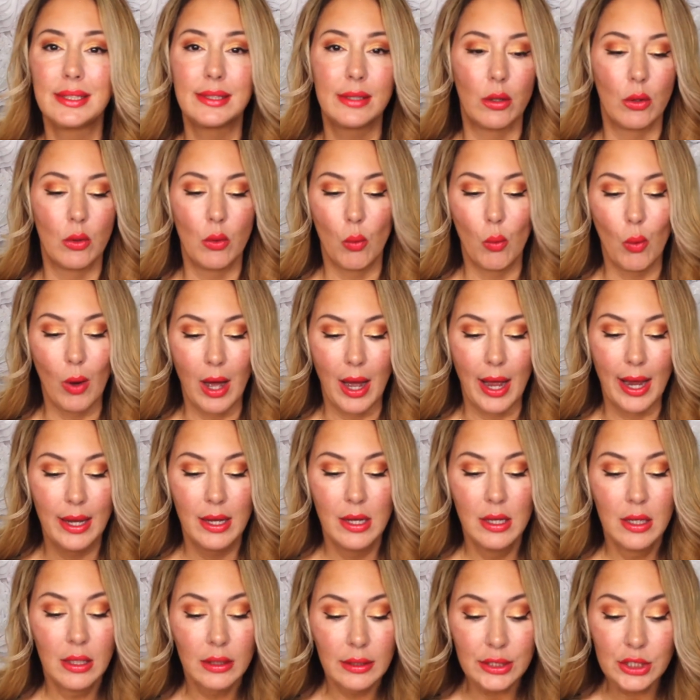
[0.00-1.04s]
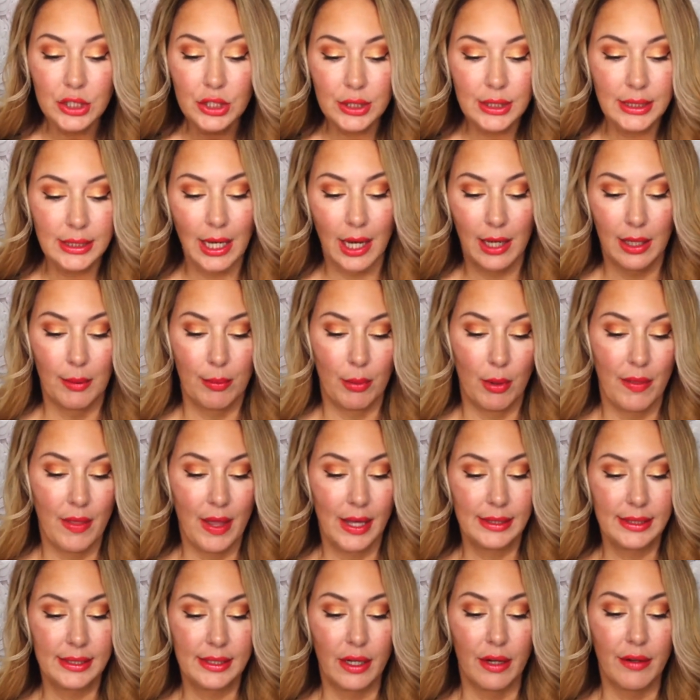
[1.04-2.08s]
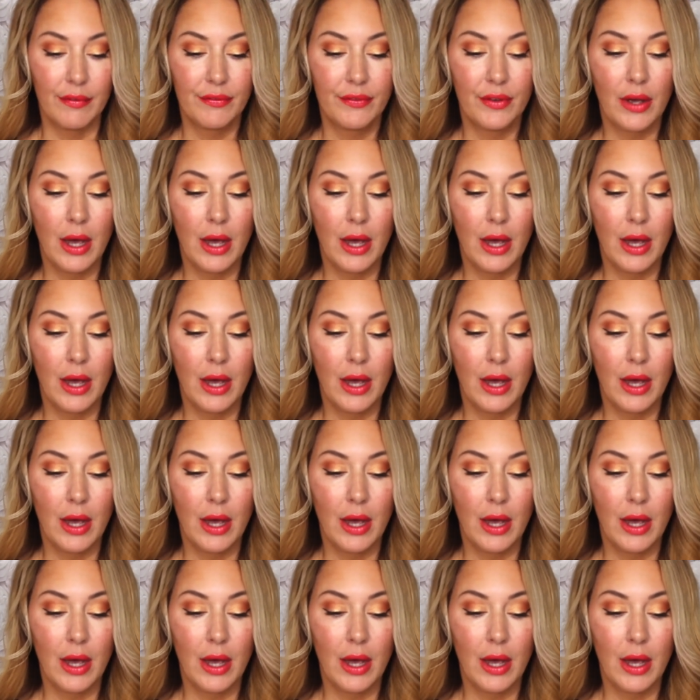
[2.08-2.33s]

So why? Let's just stock up on that stuff.